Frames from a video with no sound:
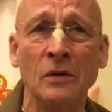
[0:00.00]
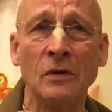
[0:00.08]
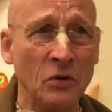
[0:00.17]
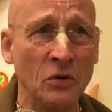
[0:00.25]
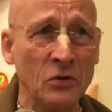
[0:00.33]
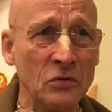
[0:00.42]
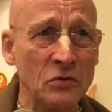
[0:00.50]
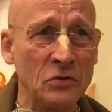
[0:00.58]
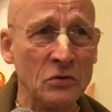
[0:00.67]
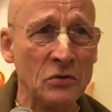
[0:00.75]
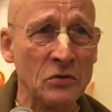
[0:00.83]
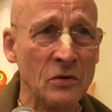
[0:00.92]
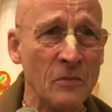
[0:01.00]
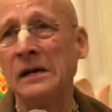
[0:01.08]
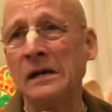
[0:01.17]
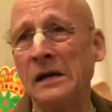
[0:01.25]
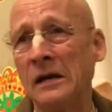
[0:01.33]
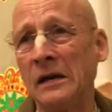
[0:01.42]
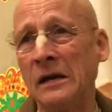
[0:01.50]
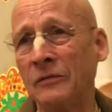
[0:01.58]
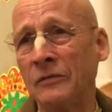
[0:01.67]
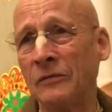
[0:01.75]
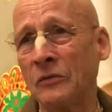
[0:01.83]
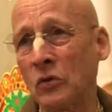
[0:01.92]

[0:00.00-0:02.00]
Of course, it grew.